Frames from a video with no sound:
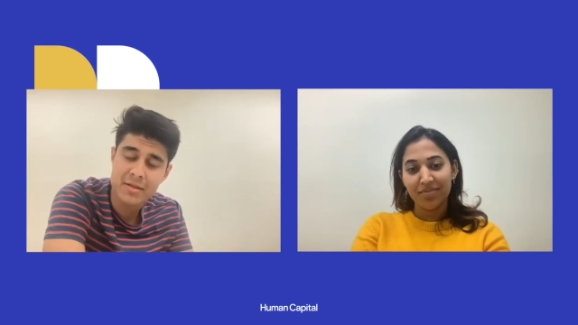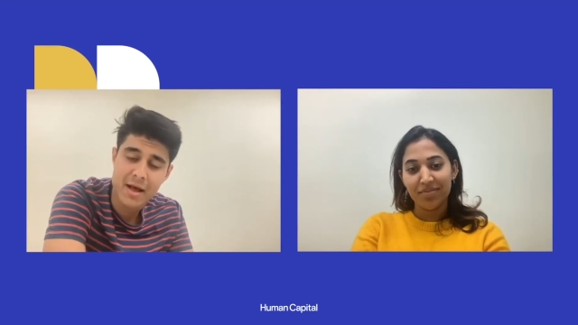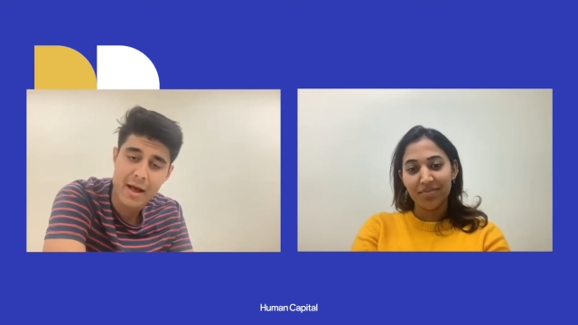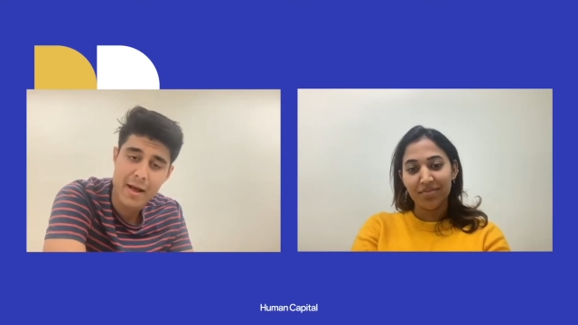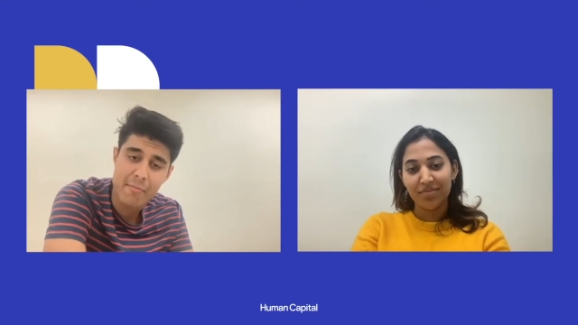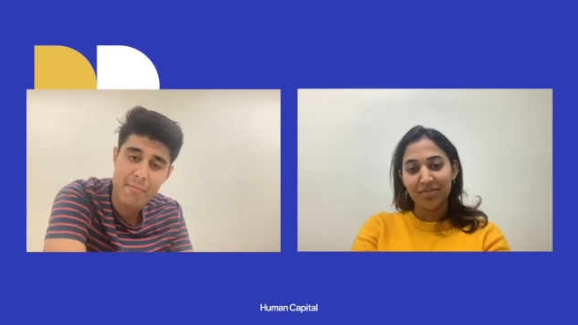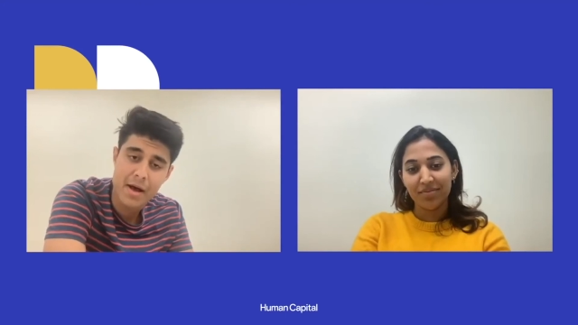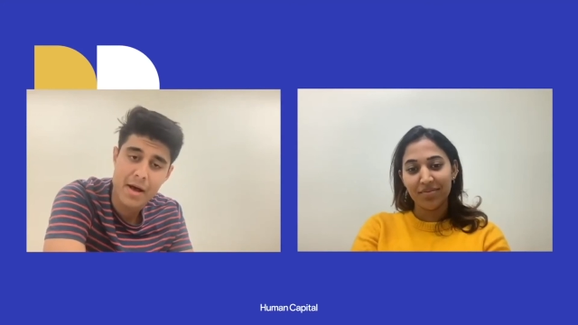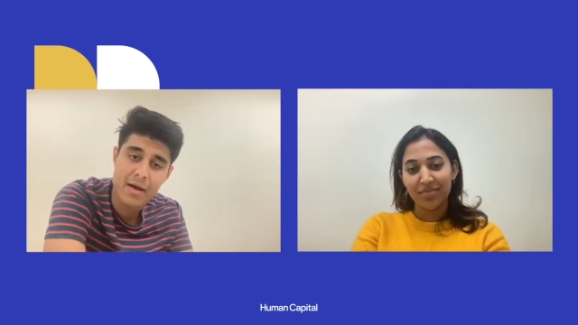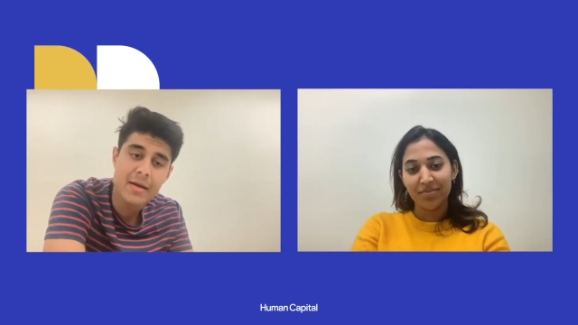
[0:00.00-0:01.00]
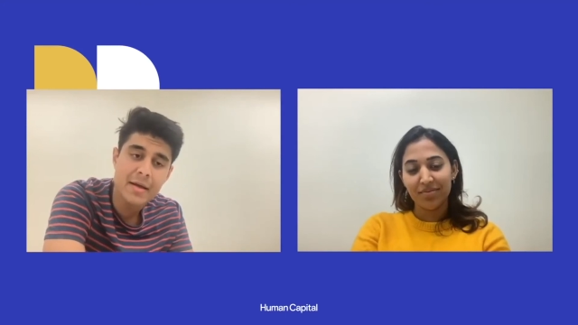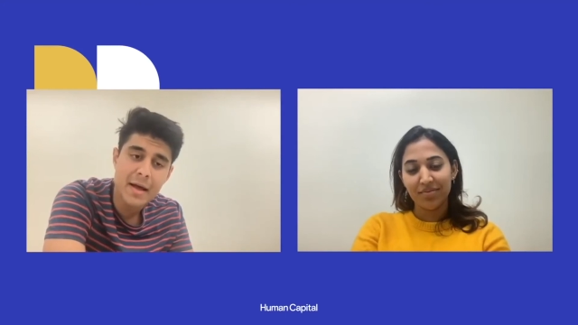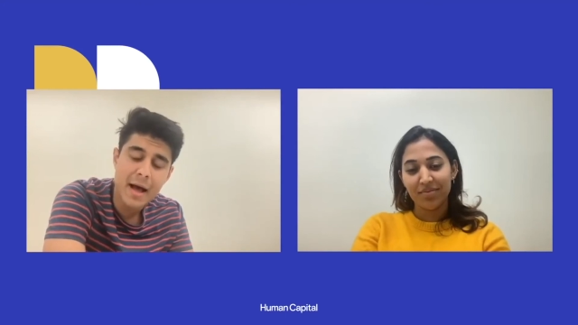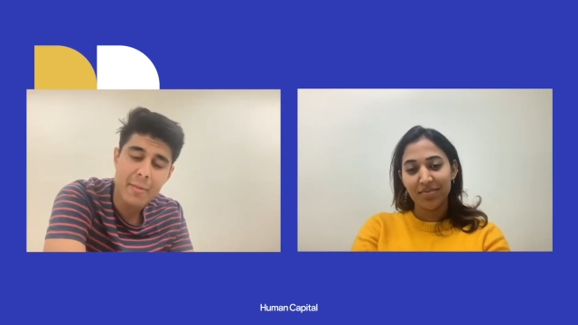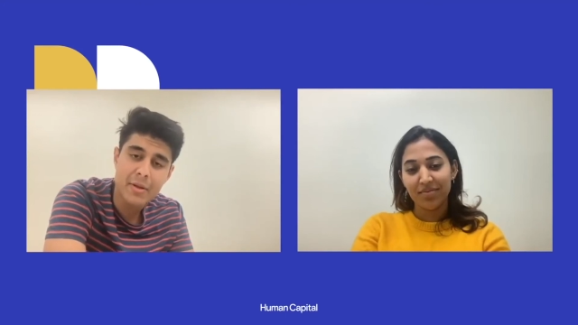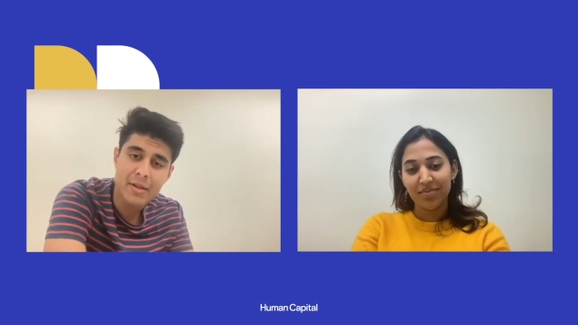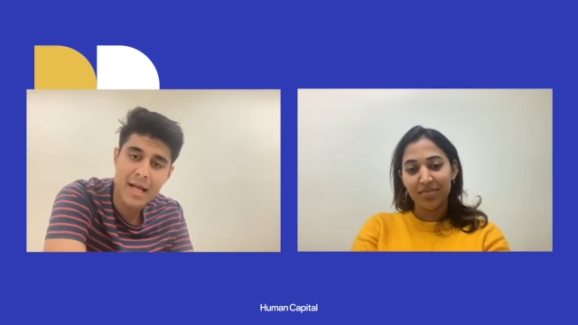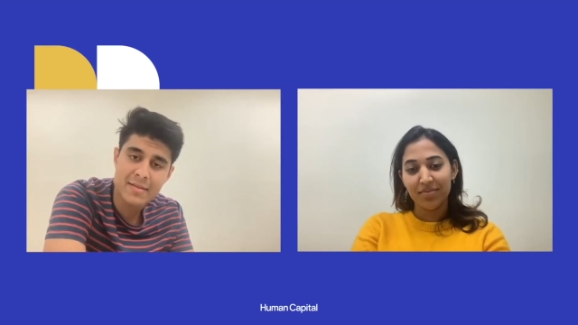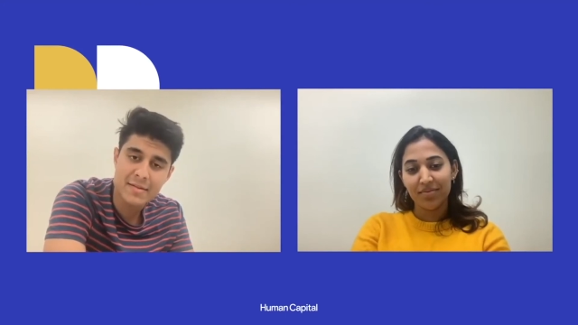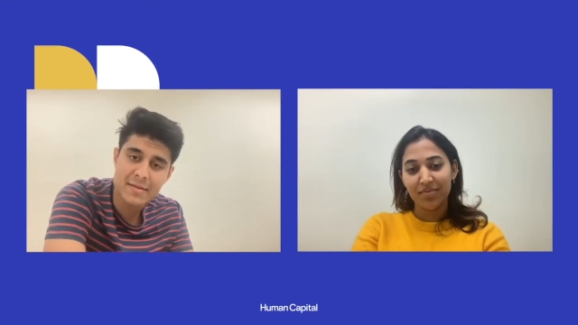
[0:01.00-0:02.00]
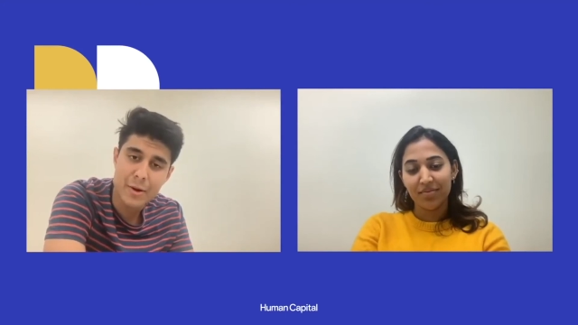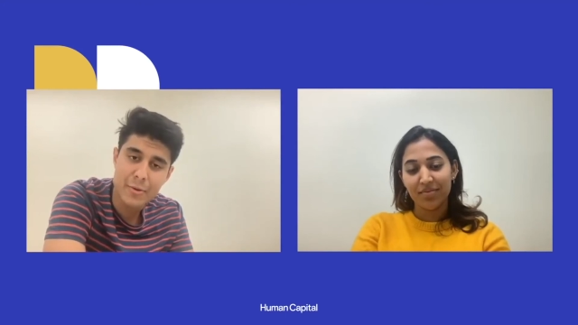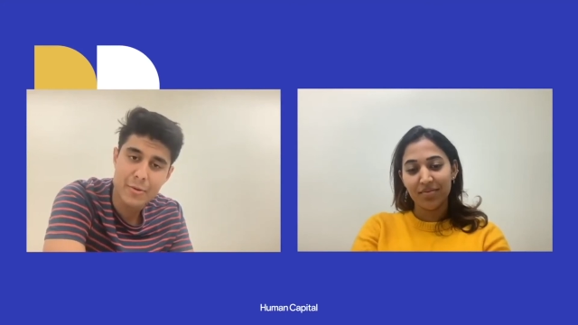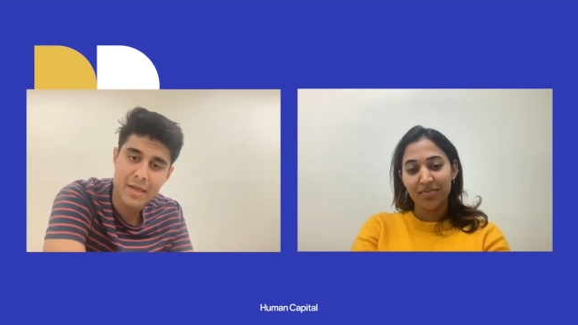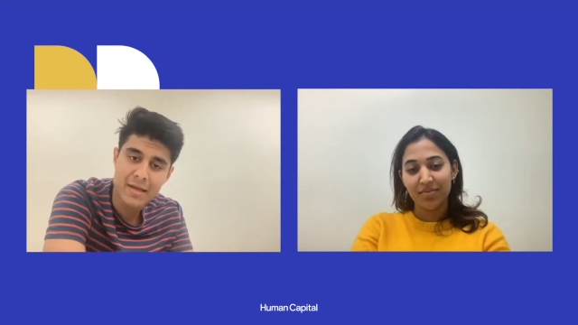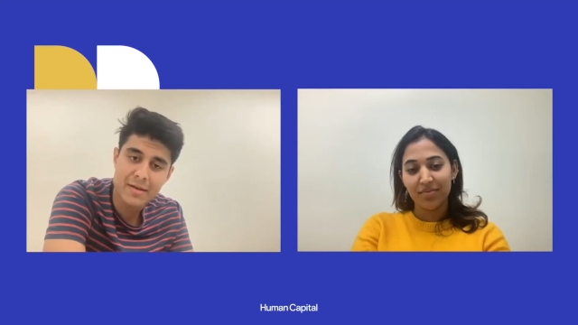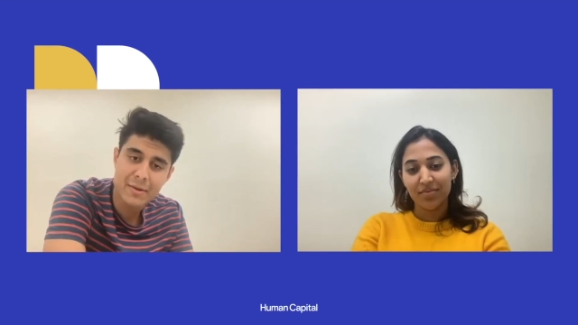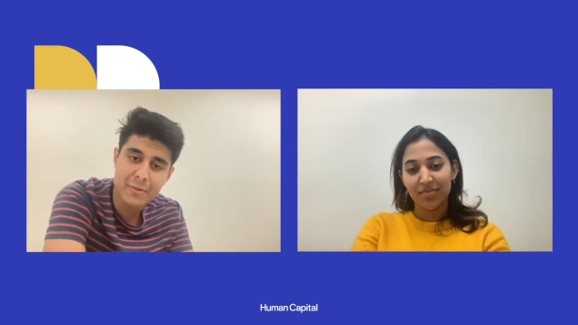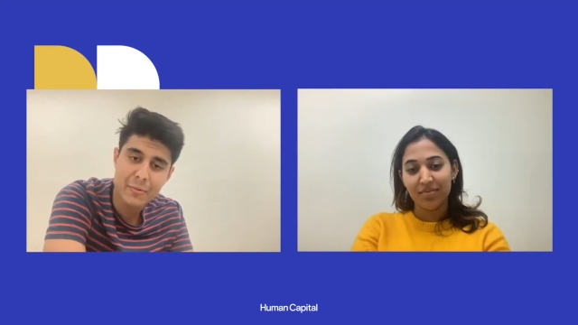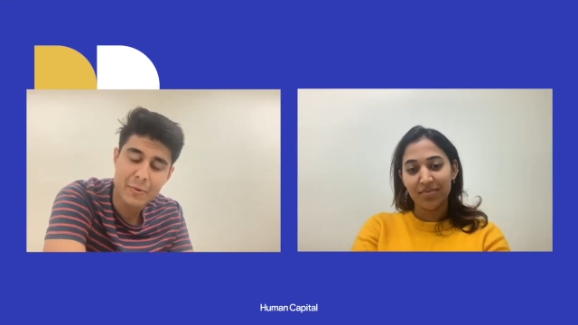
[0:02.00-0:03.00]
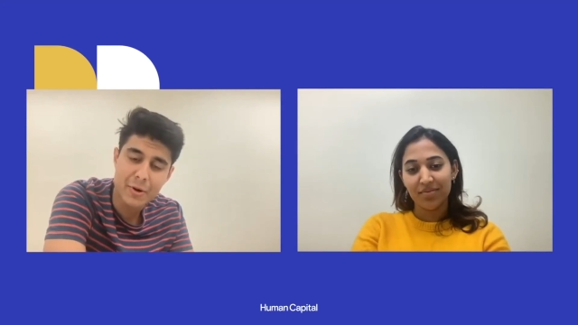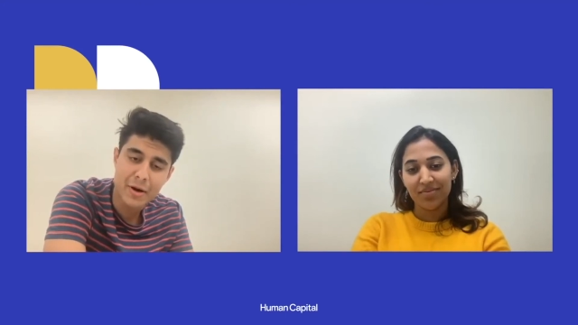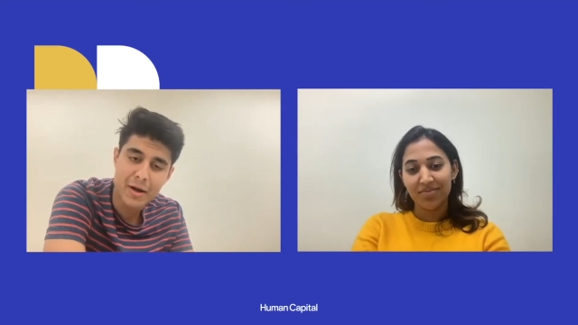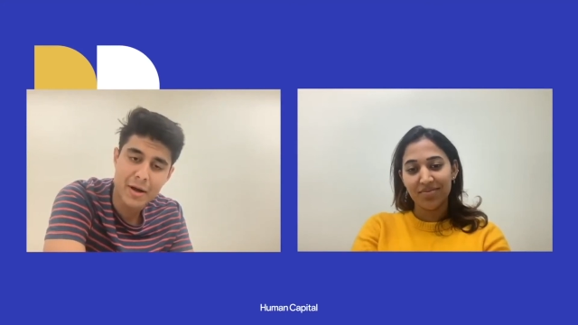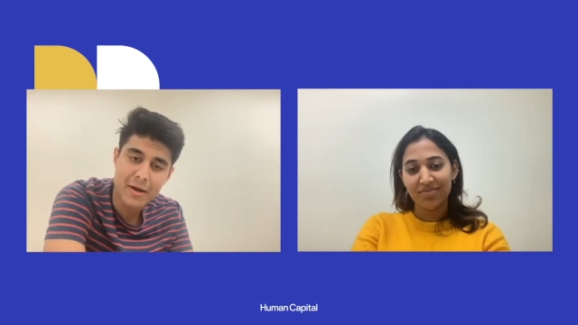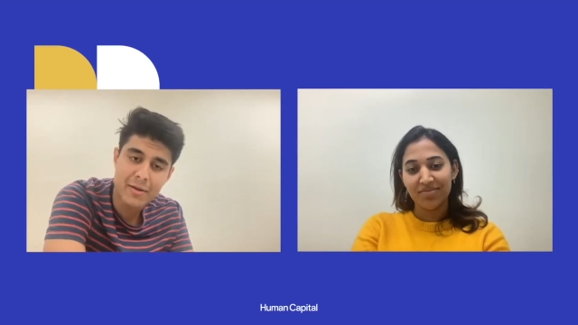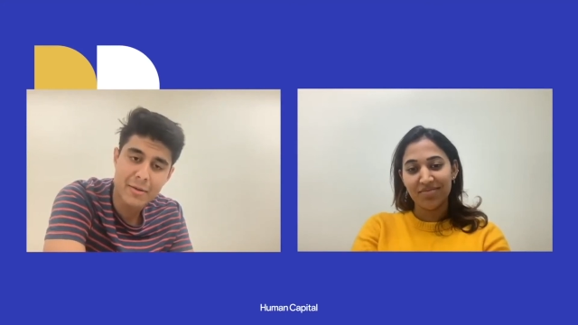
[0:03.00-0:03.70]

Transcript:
Speaker 1: I'm uh, I'm glad to know that we're uh,